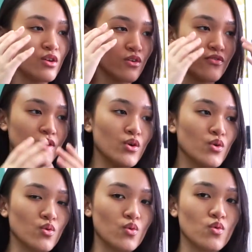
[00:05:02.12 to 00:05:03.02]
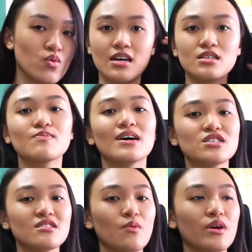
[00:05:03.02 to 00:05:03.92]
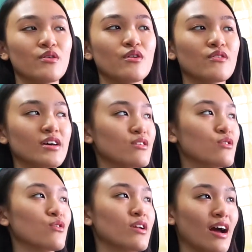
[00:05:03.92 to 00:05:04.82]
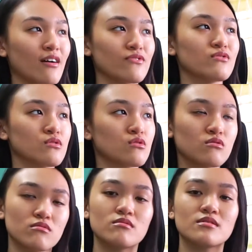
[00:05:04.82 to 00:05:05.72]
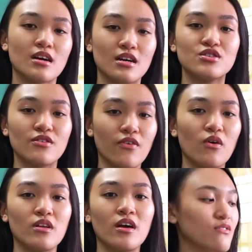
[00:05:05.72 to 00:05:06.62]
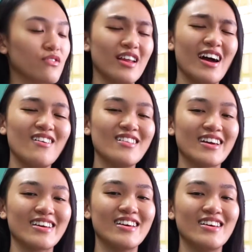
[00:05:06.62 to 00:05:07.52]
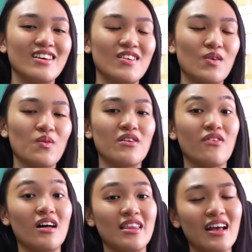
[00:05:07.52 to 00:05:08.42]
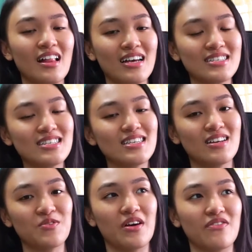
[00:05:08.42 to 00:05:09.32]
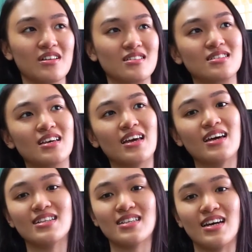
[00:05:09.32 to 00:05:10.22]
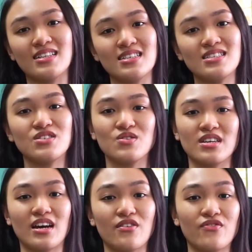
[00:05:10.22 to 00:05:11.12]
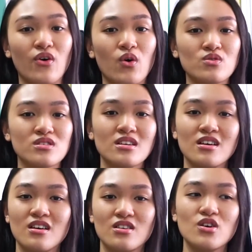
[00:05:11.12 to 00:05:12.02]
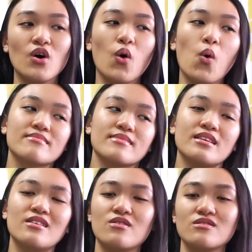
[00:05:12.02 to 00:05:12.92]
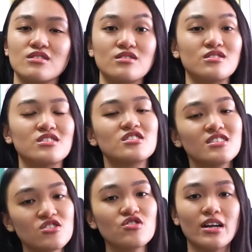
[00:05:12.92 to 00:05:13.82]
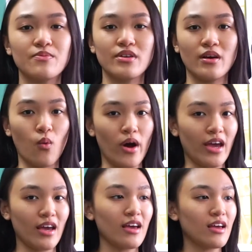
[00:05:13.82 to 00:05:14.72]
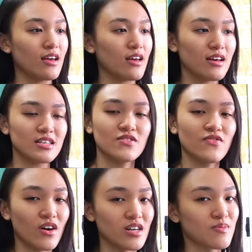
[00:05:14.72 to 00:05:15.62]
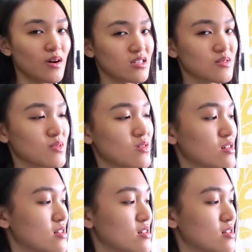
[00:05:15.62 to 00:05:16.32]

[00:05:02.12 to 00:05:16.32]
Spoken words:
your view, especially when you know that you don't have to touch your phone. For now, like, we have online classes and we have got to take attendance using our phones. So, you just try to put it away as far as possible.